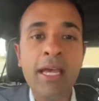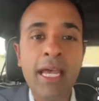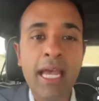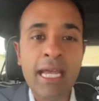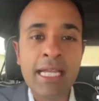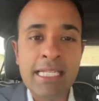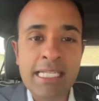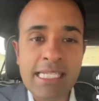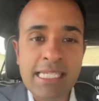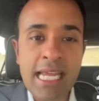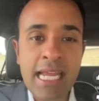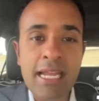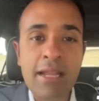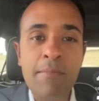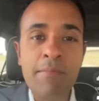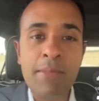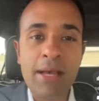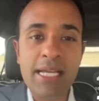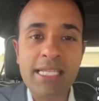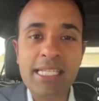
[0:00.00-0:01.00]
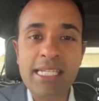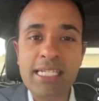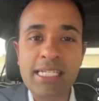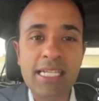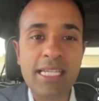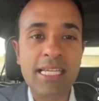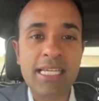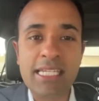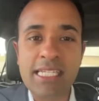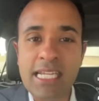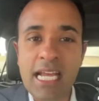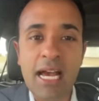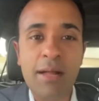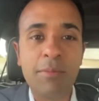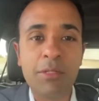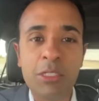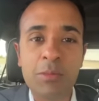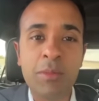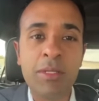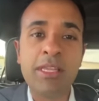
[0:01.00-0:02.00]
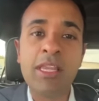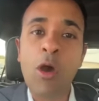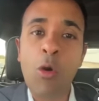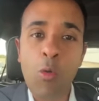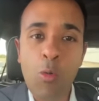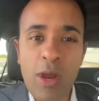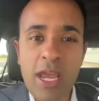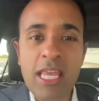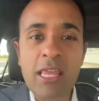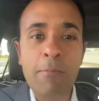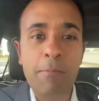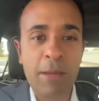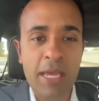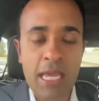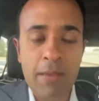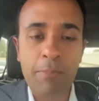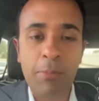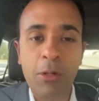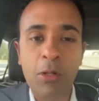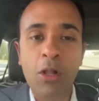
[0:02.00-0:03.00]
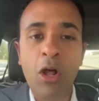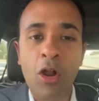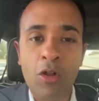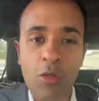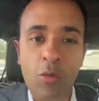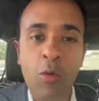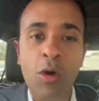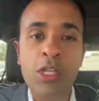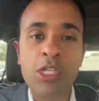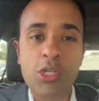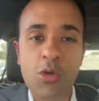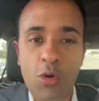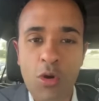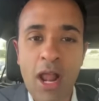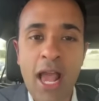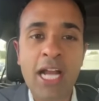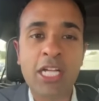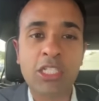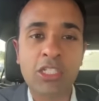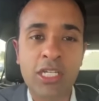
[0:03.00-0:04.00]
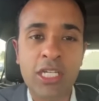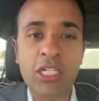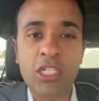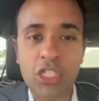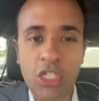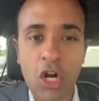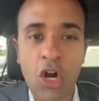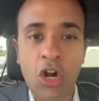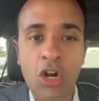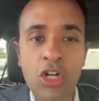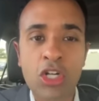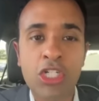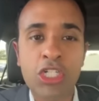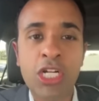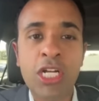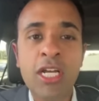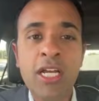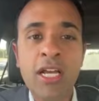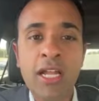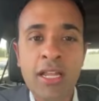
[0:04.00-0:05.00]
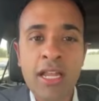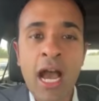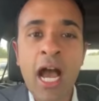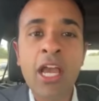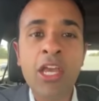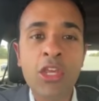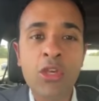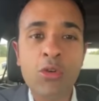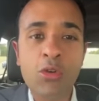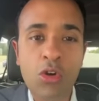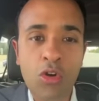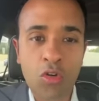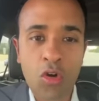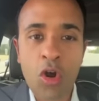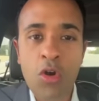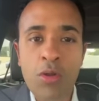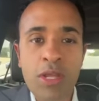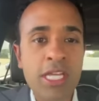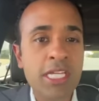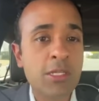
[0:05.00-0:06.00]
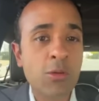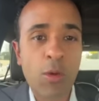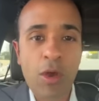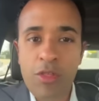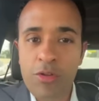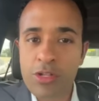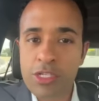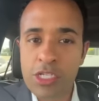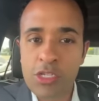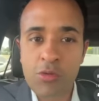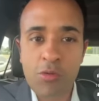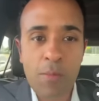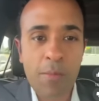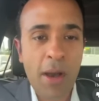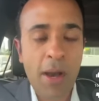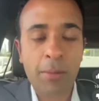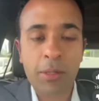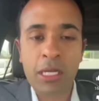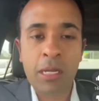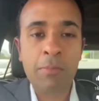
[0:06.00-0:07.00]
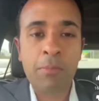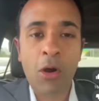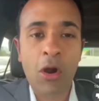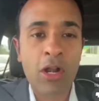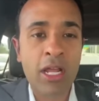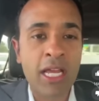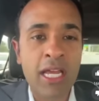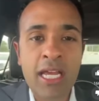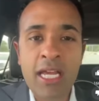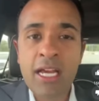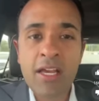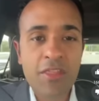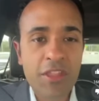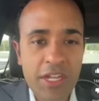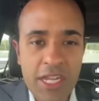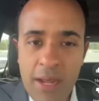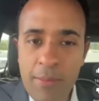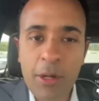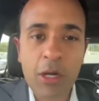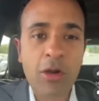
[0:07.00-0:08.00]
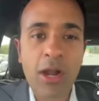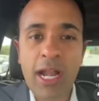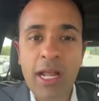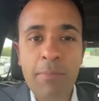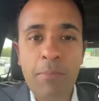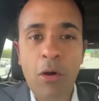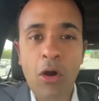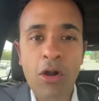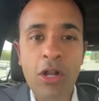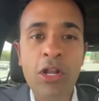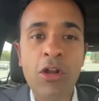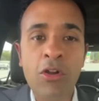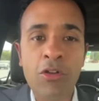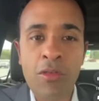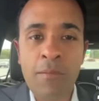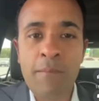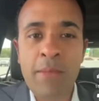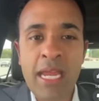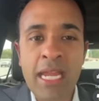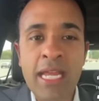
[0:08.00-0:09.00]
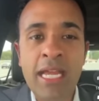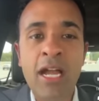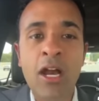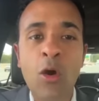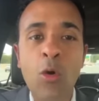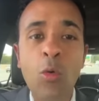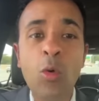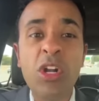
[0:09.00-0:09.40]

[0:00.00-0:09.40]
And send a message to the establishment that we, the people, are the ones who are actually in charge, not you cronies, whether it's in the Republican Party, the Democratic Party, or the media.